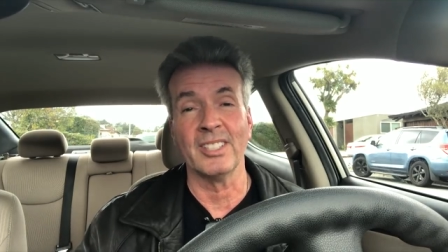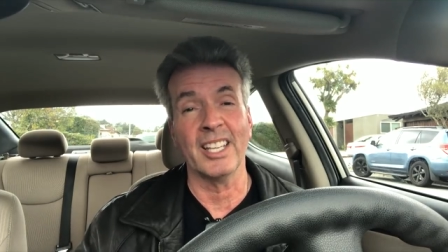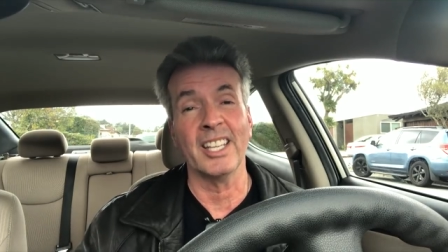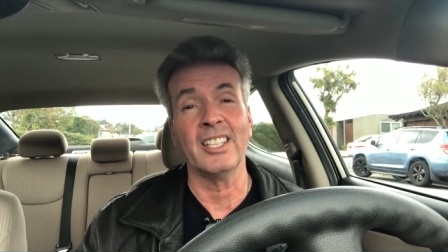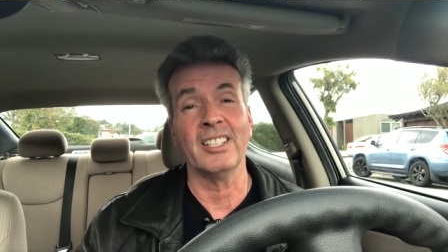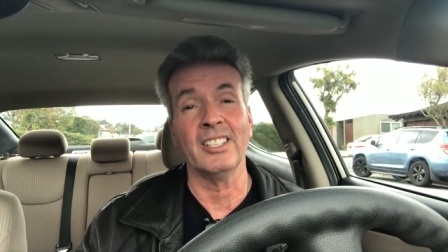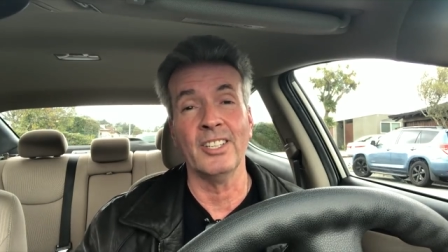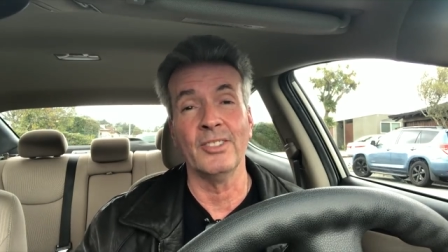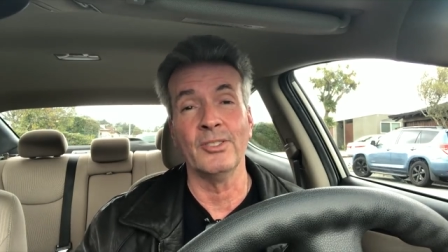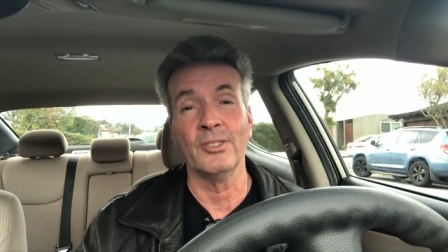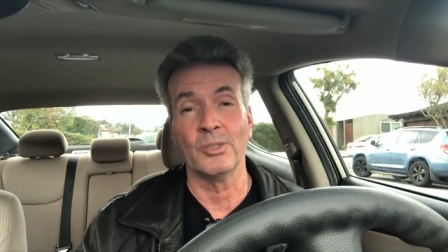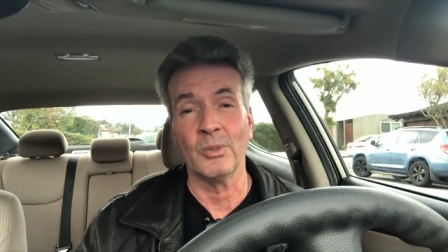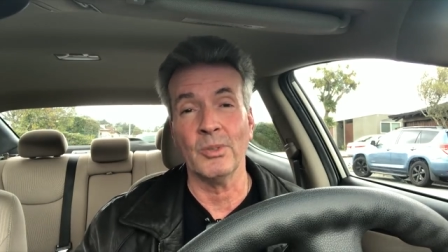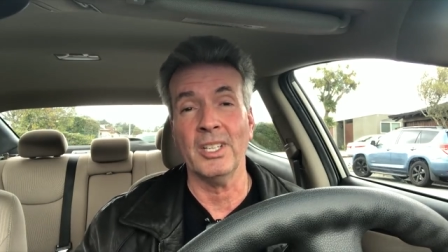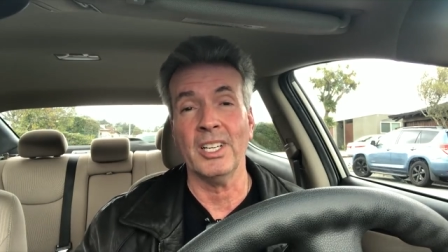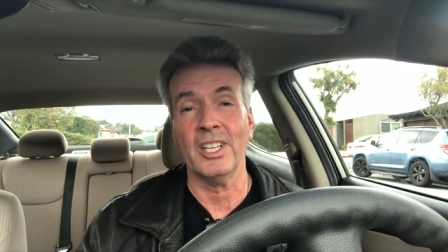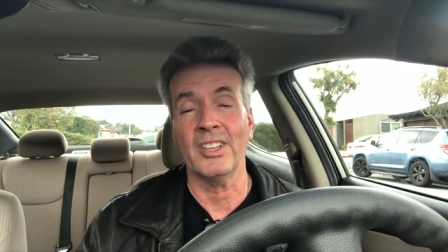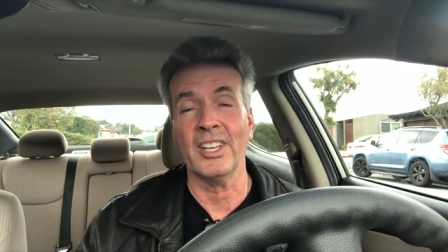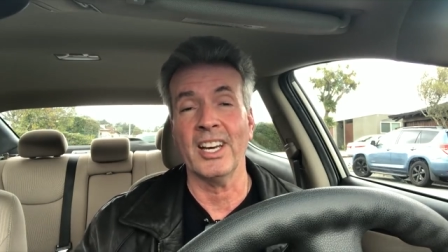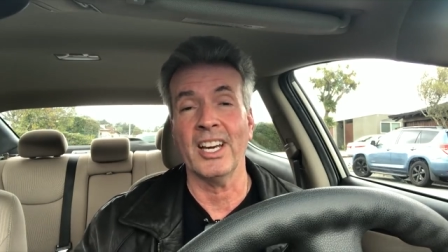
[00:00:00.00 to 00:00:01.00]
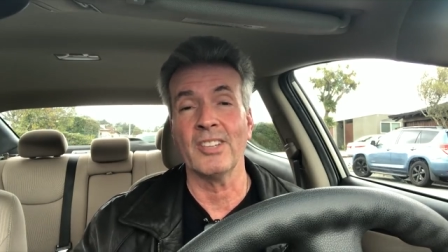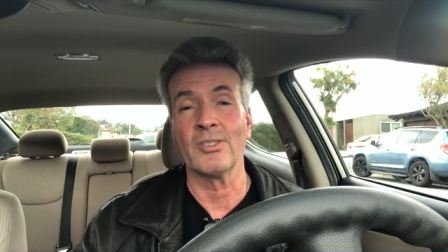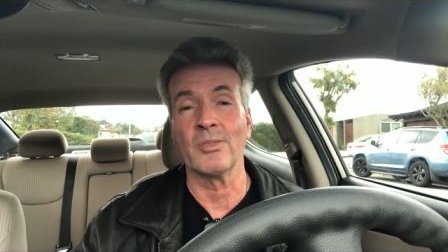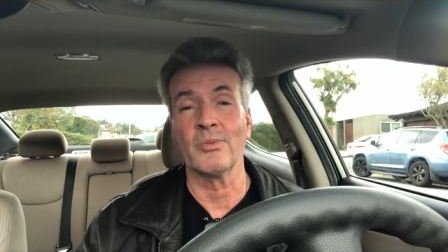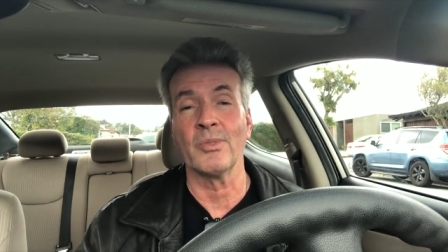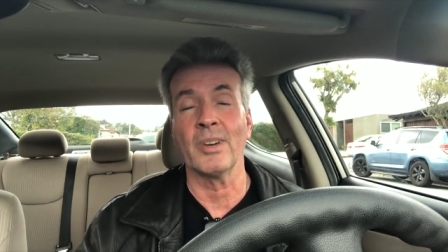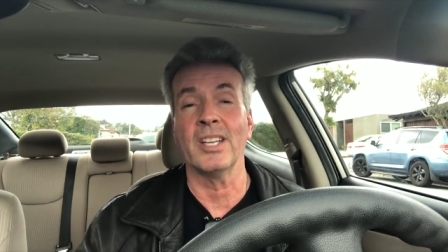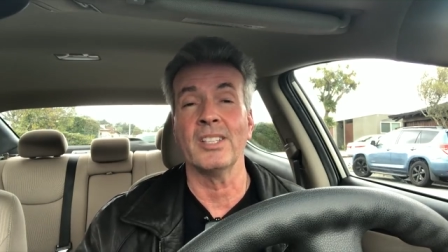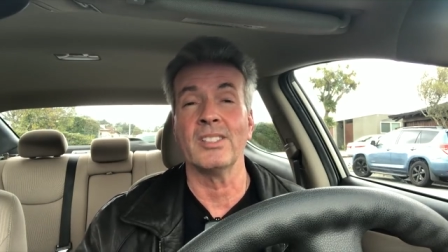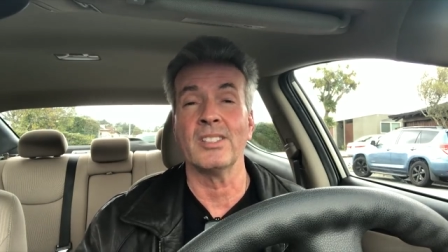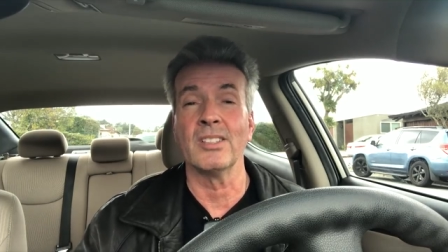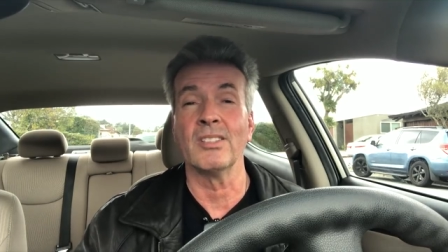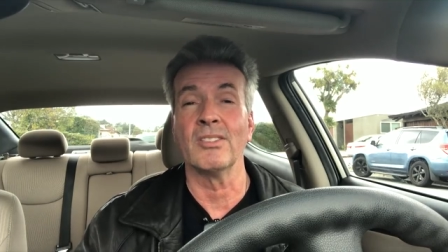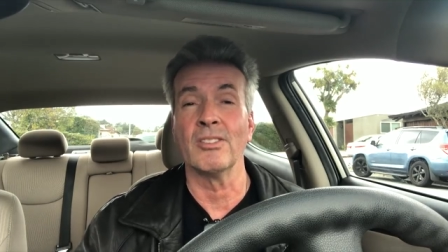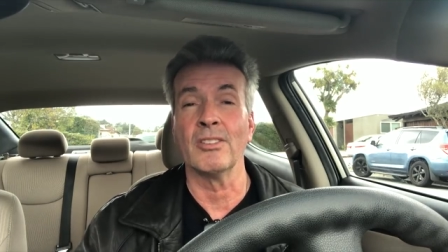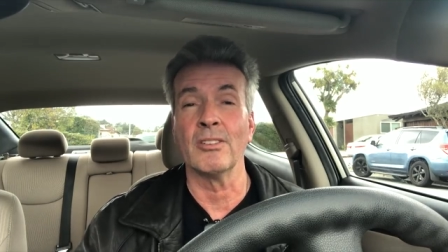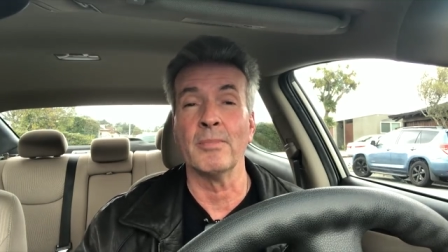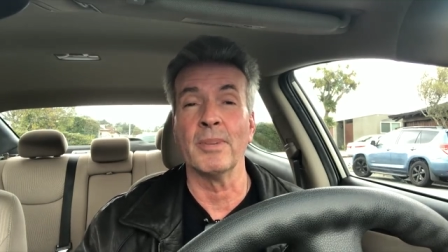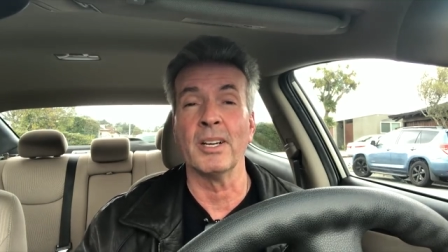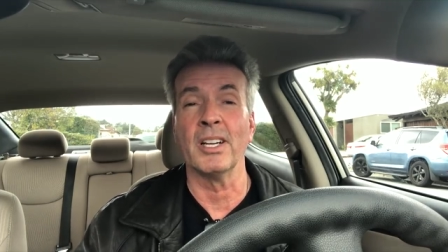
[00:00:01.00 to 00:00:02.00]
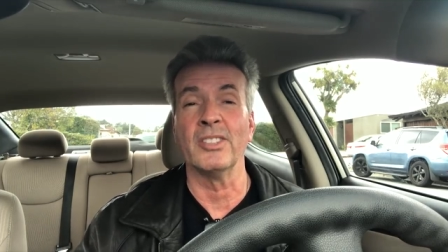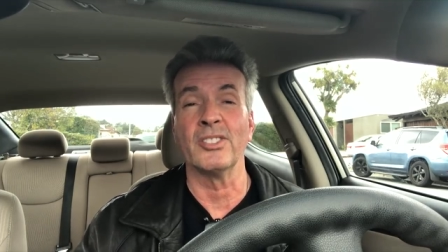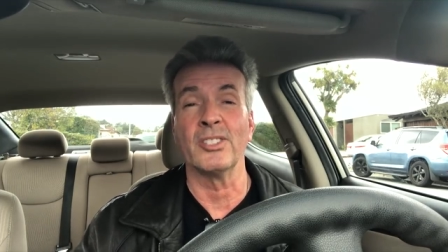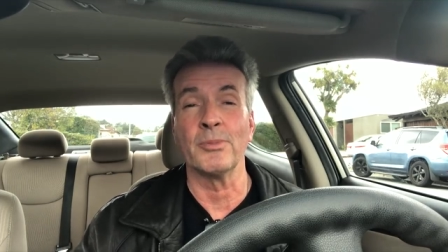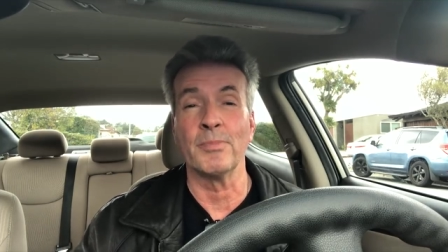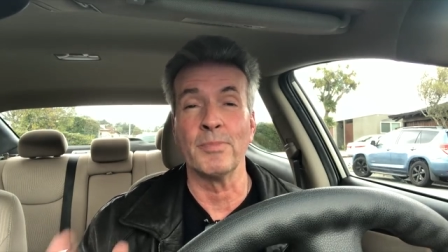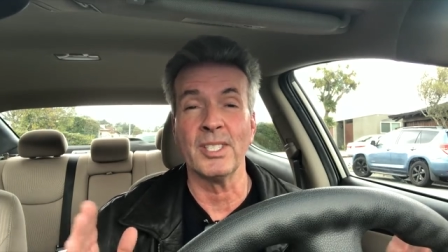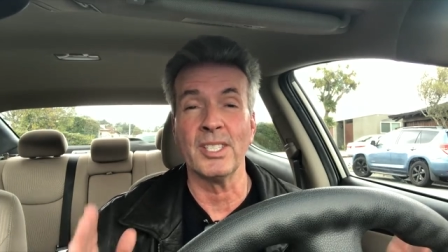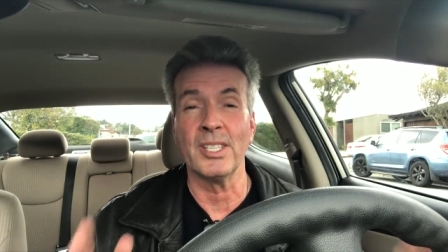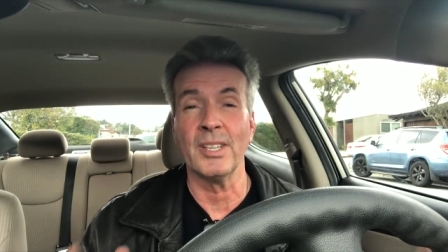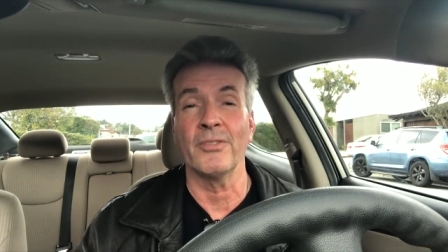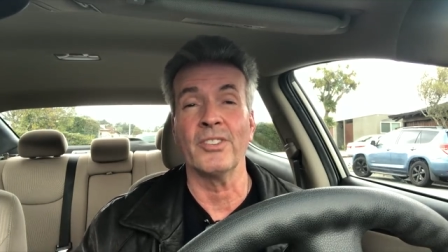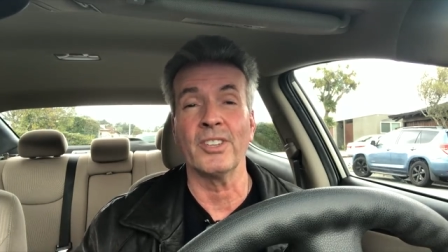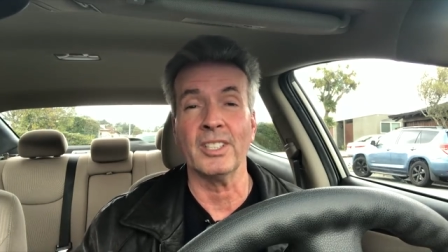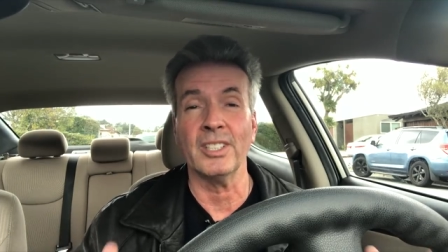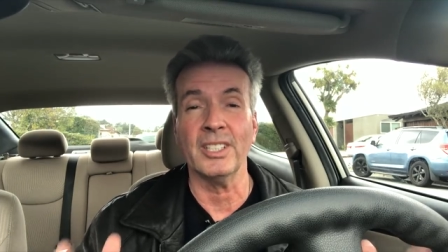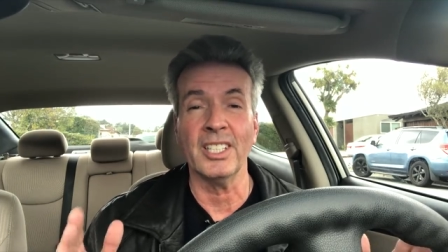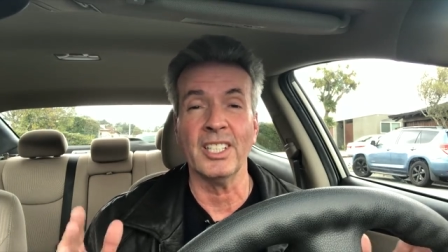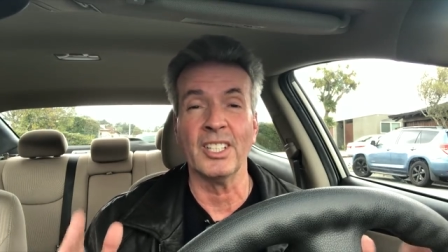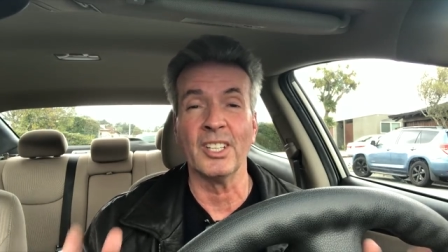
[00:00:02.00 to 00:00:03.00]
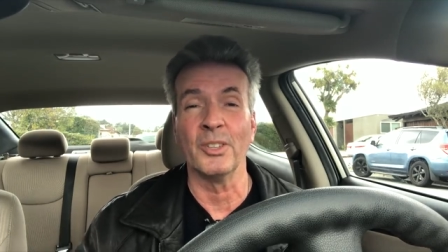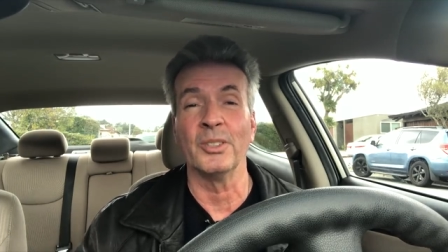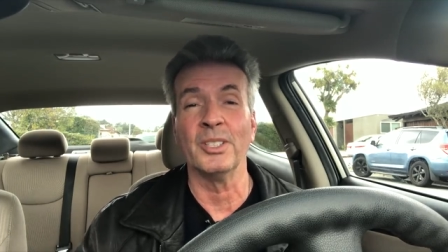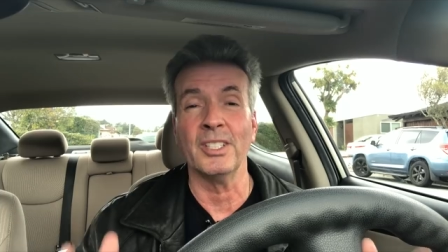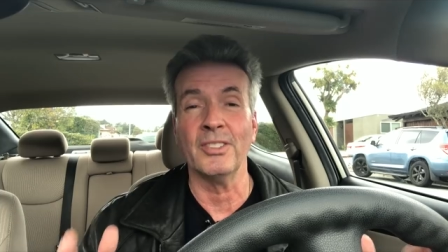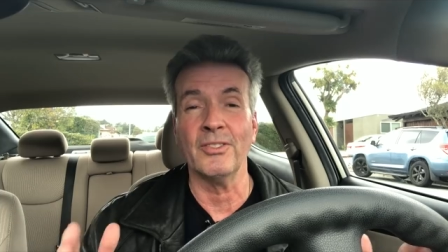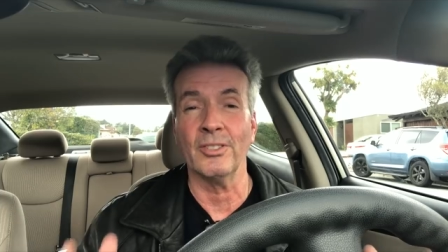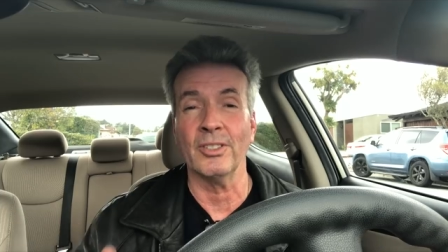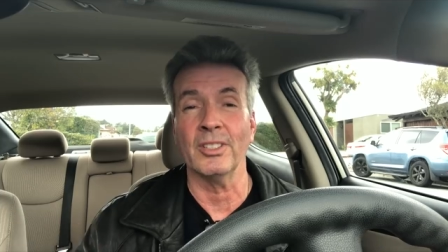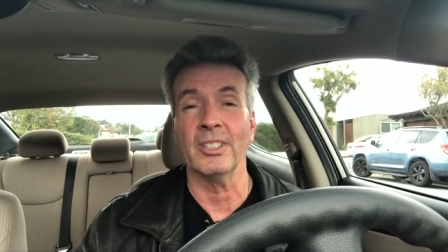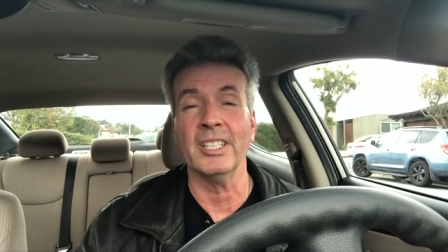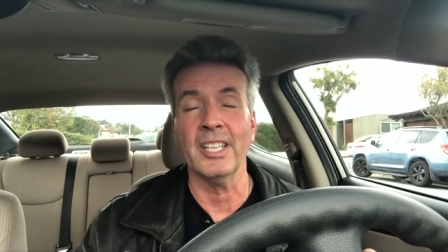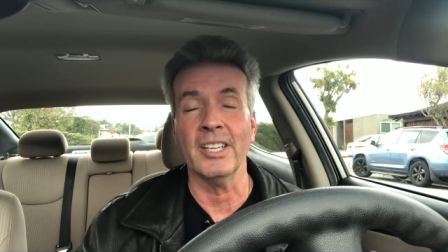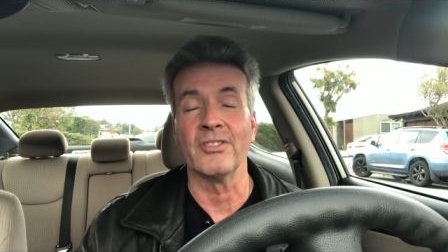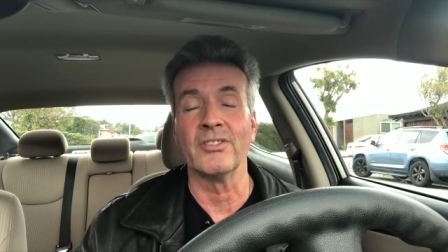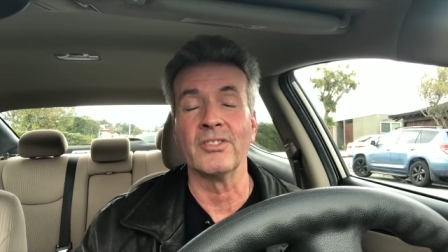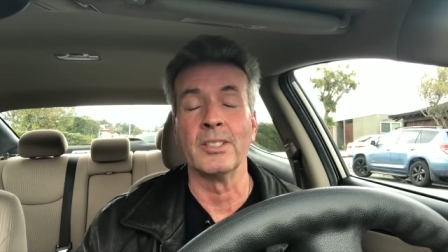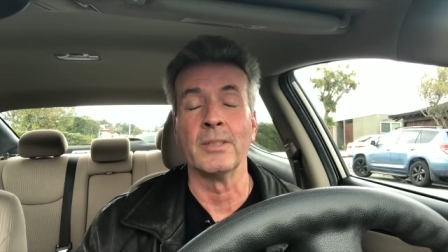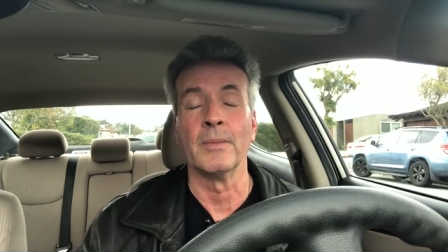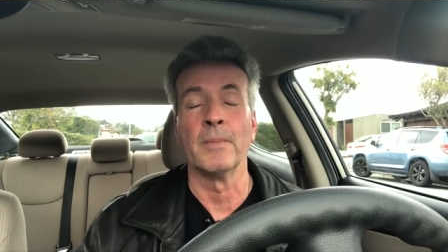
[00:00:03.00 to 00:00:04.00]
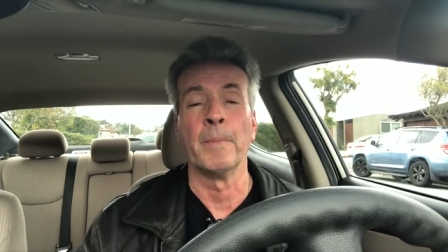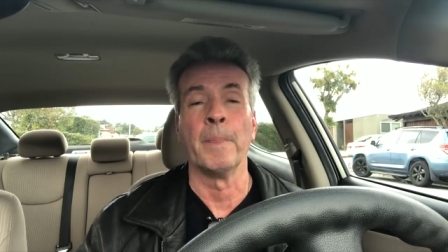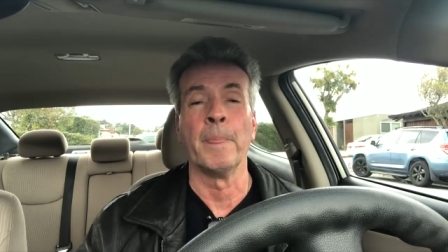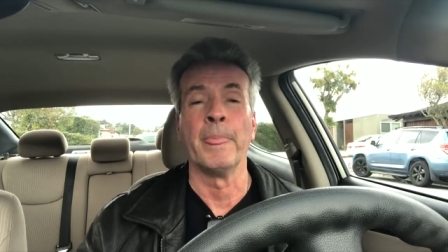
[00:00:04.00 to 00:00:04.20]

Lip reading: let alone 20,000 rides under their belts specifically and only for Lyft.